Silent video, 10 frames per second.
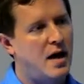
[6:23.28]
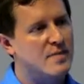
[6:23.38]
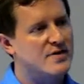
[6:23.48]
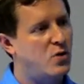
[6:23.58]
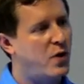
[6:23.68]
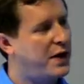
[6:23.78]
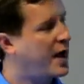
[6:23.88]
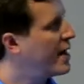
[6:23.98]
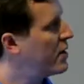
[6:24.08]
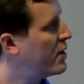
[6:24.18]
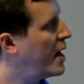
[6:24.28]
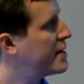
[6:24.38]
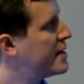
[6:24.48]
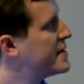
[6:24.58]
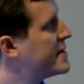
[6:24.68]
Um, so one thing I hear a
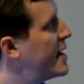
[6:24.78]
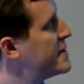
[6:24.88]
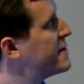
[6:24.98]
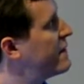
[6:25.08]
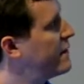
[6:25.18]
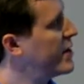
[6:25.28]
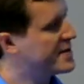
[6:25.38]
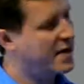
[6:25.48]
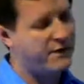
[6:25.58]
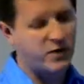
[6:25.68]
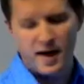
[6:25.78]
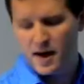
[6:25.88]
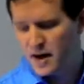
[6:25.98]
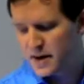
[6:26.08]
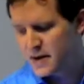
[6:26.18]
lot is that free
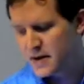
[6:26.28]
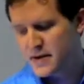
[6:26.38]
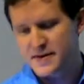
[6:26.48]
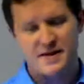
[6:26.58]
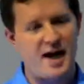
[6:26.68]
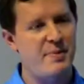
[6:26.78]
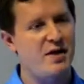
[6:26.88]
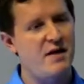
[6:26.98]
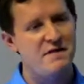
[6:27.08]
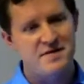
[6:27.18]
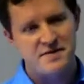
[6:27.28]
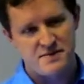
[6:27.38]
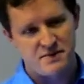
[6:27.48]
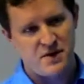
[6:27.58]
software is copyleft,